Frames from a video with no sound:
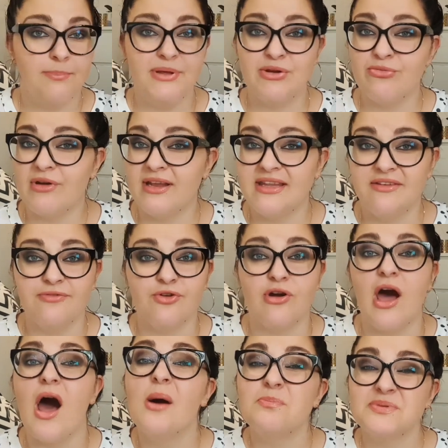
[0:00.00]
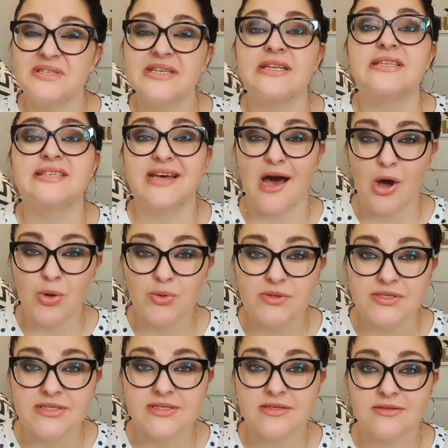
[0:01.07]
Be ready for ups and
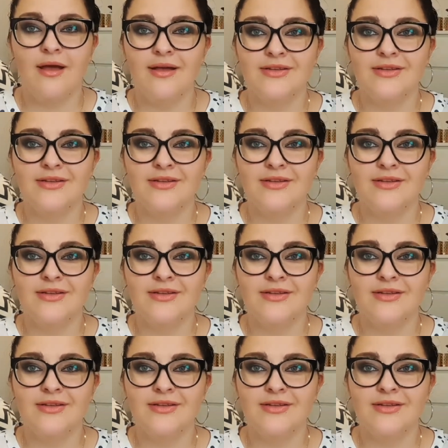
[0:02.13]
downs.